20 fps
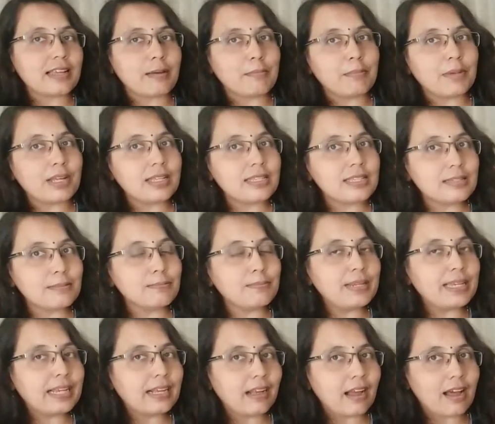amma
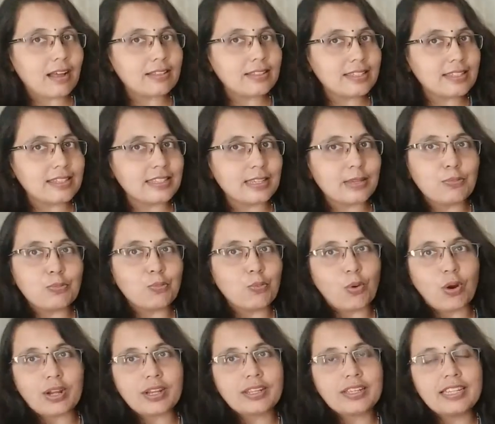simply can't see
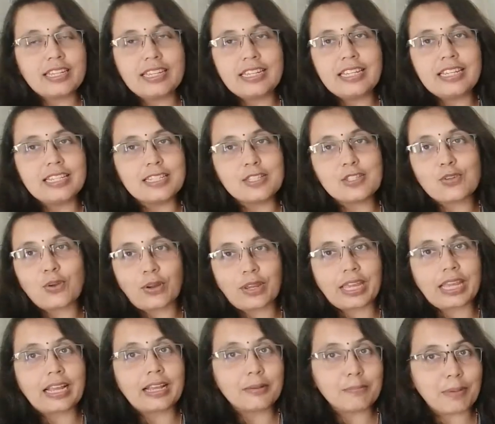what he is
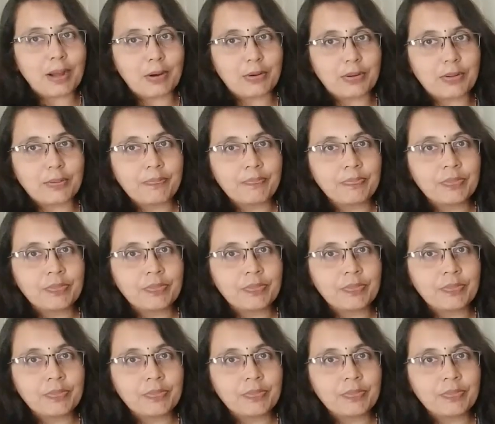talking about.